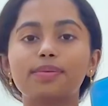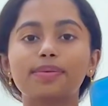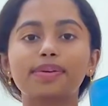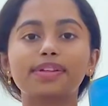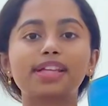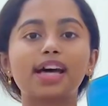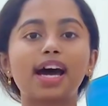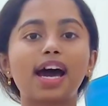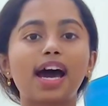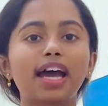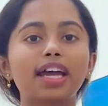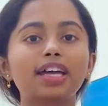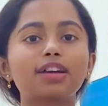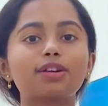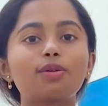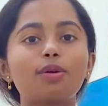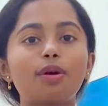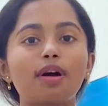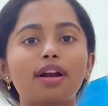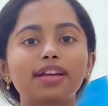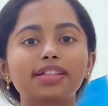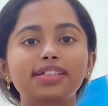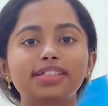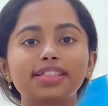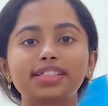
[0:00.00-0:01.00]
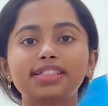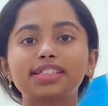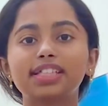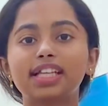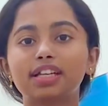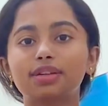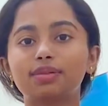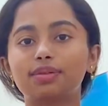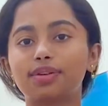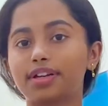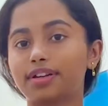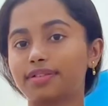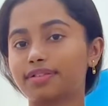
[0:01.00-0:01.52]
with high quality
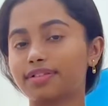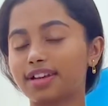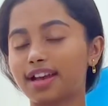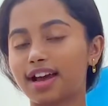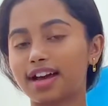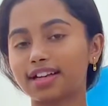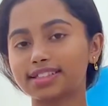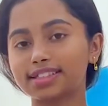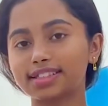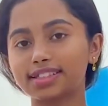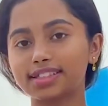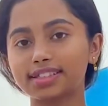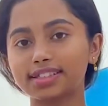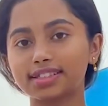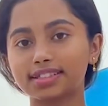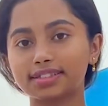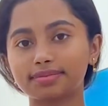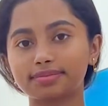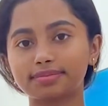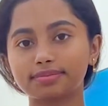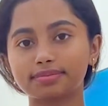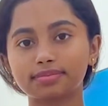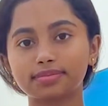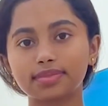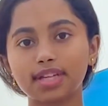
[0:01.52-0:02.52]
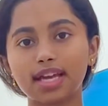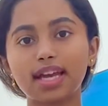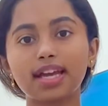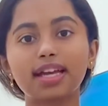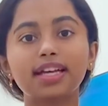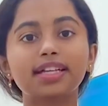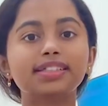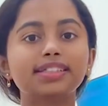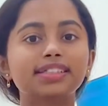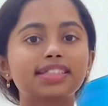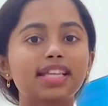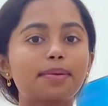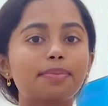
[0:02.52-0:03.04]
delivery of classes,
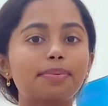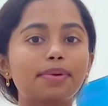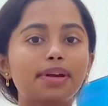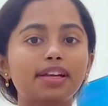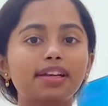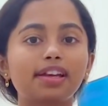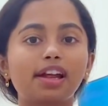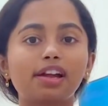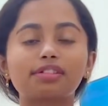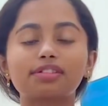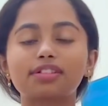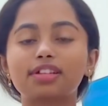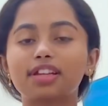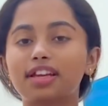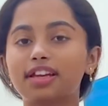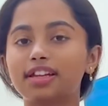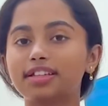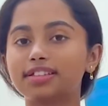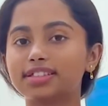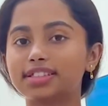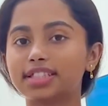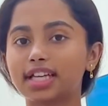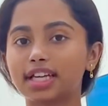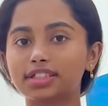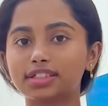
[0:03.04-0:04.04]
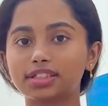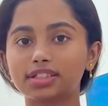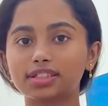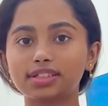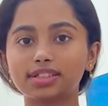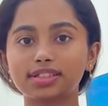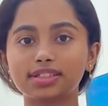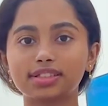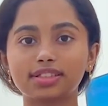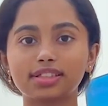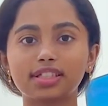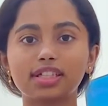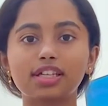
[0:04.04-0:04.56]
separate doubt clearing
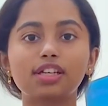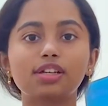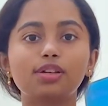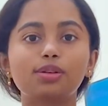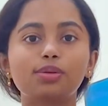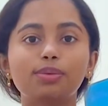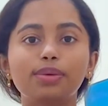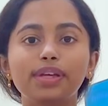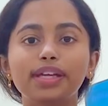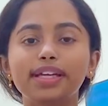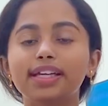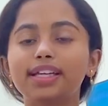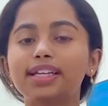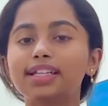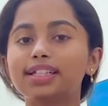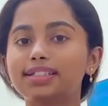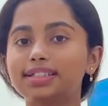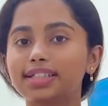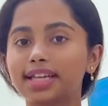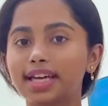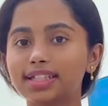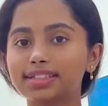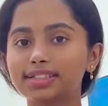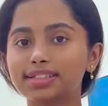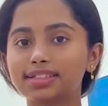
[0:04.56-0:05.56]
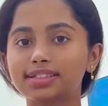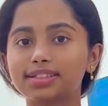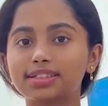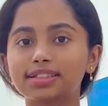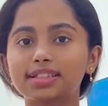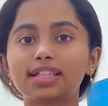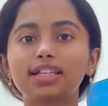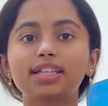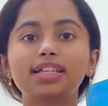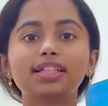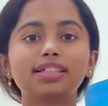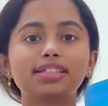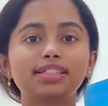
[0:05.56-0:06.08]
sessions, weekly
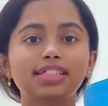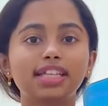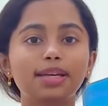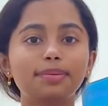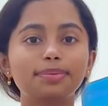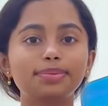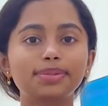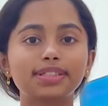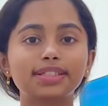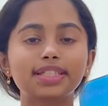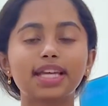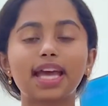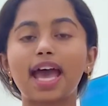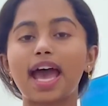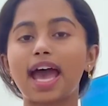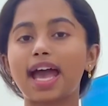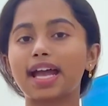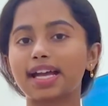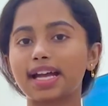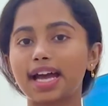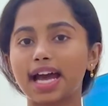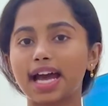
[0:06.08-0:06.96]
tests, tips and